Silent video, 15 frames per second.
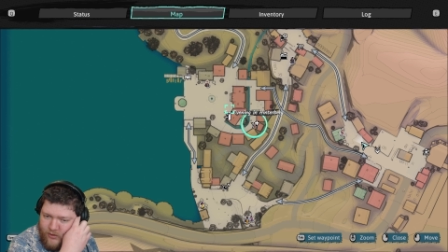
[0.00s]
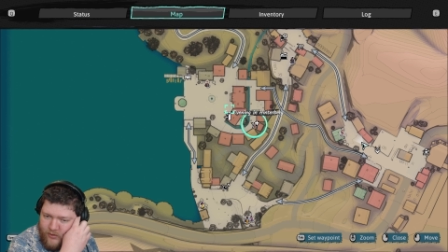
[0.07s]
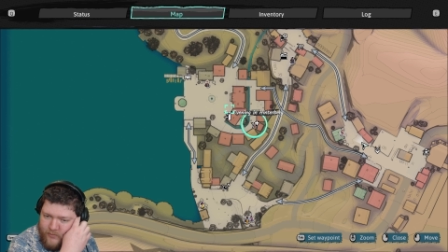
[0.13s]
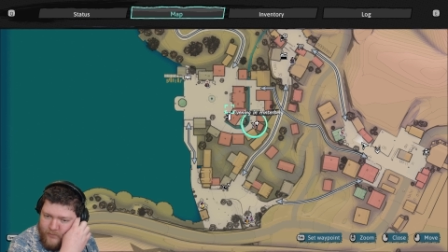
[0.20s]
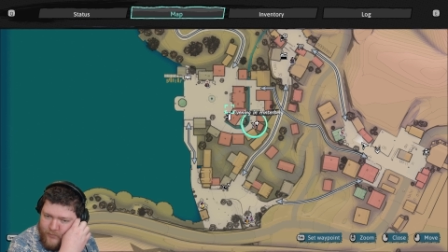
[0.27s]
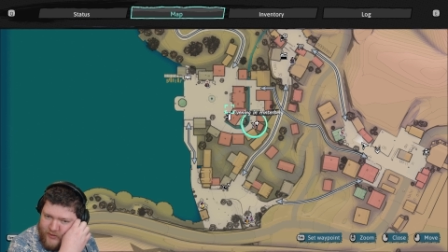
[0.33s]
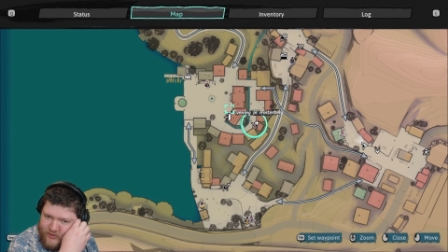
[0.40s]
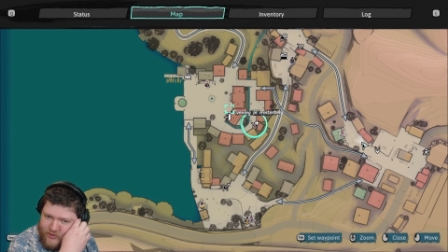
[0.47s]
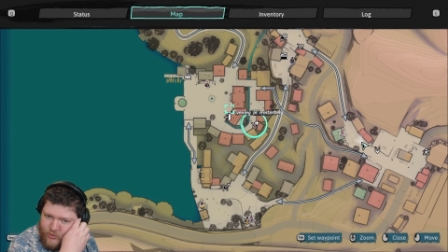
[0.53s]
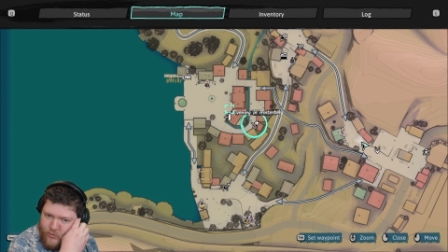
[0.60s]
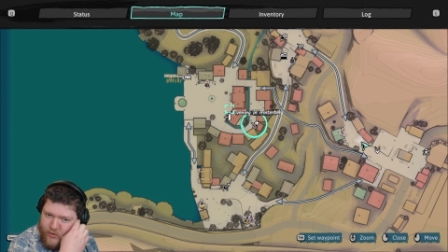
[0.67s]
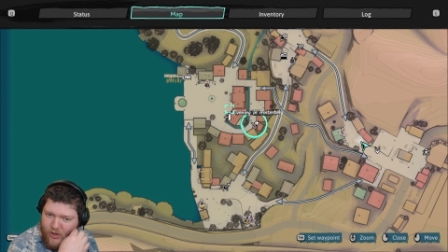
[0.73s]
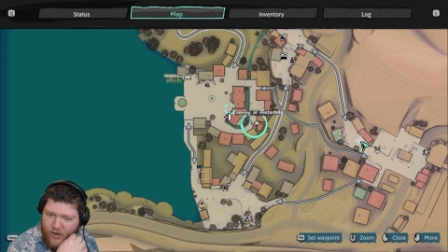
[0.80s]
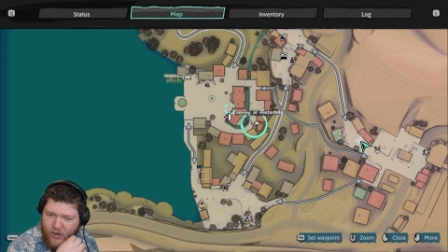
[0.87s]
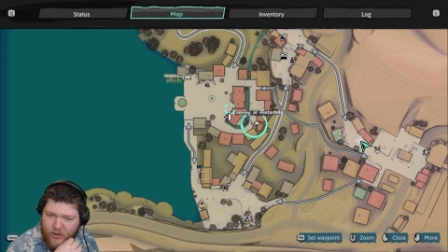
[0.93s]
Oh, please do
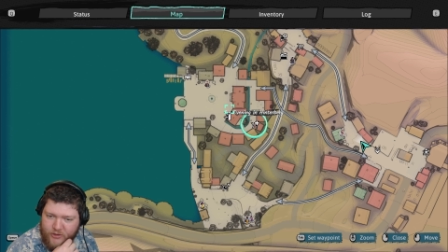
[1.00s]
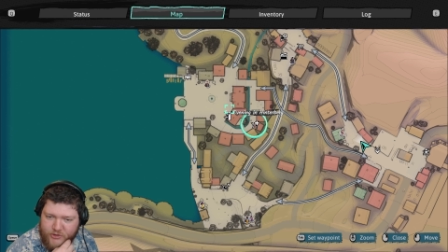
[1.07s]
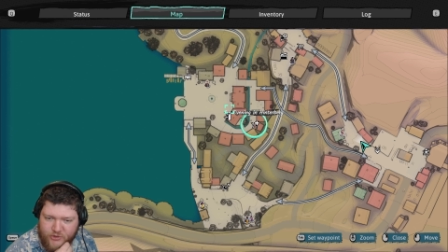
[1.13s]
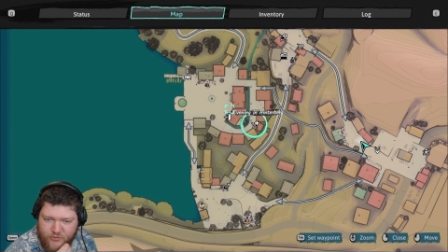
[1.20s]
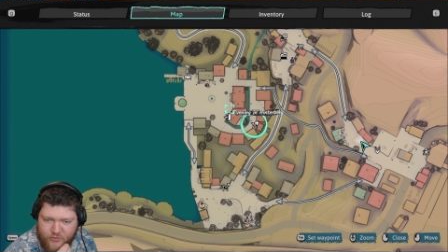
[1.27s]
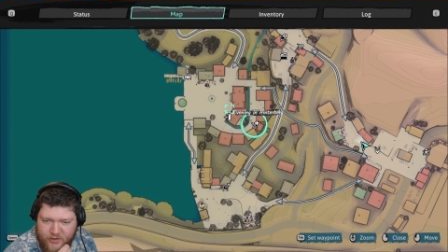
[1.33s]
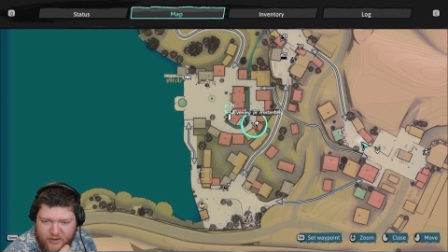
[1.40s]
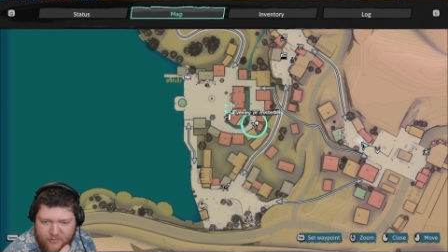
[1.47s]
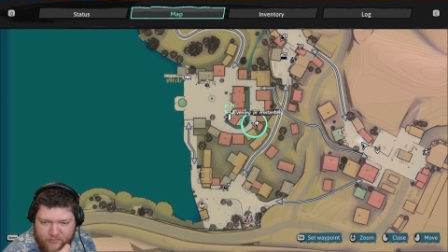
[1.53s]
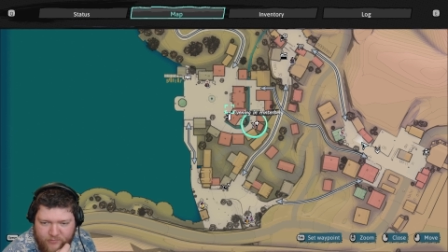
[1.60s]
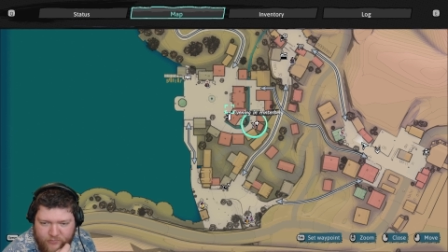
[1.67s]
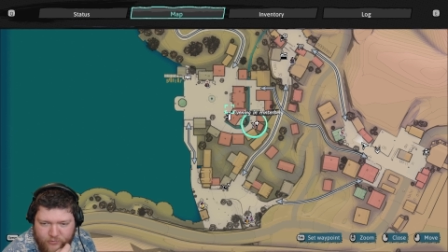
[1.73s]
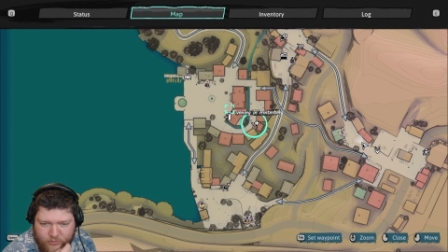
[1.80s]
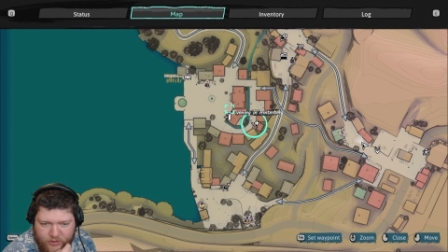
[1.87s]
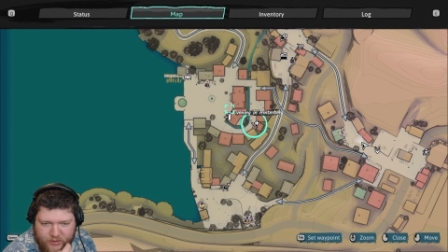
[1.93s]
an art
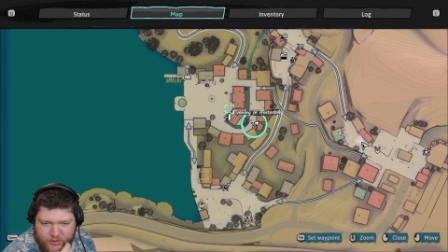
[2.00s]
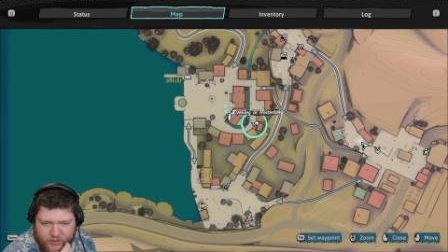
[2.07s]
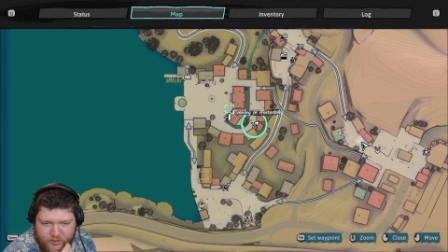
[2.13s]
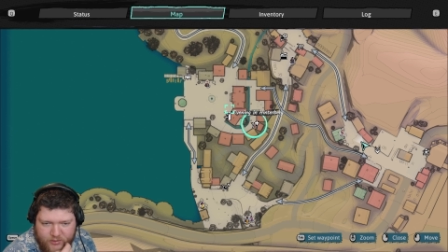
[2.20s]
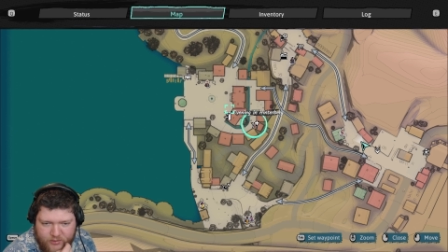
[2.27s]
stream? What?